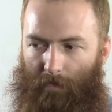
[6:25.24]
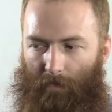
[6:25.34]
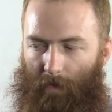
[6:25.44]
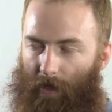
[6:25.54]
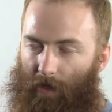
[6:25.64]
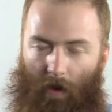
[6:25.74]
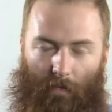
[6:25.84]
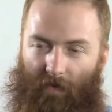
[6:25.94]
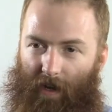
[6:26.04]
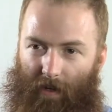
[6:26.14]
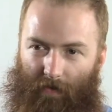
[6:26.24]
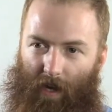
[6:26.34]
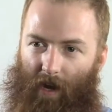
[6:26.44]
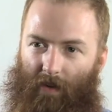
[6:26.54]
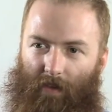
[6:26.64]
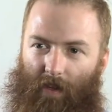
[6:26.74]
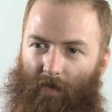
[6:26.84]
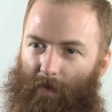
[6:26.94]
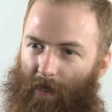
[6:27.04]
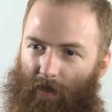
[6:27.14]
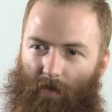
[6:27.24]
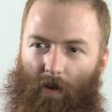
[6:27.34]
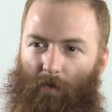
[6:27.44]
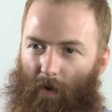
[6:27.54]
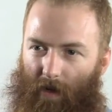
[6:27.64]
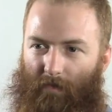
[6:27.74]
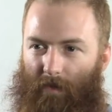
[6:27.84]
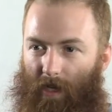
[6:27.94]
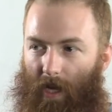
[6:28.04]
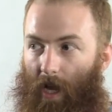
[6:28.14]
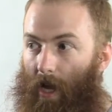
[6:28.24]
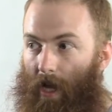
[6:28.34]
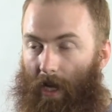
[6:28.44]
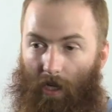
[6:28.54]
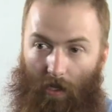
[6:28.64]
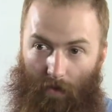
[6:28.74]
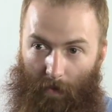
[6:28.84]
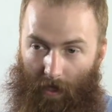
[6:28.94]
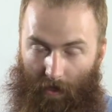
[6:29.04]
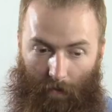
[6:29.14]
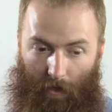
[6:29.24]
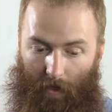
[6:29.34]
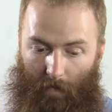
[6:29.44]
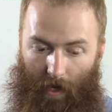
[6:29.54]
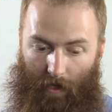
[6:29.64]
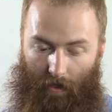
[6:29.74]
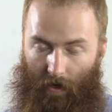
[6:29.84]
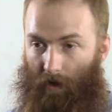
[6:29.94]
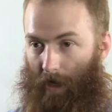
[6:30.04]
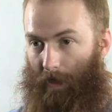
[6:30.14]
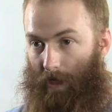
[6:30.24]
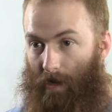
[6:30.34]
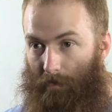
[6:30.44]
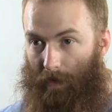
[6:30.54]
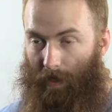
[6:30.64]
This is all preventative care stuff, because you don't want issues, because the person might start cramping up.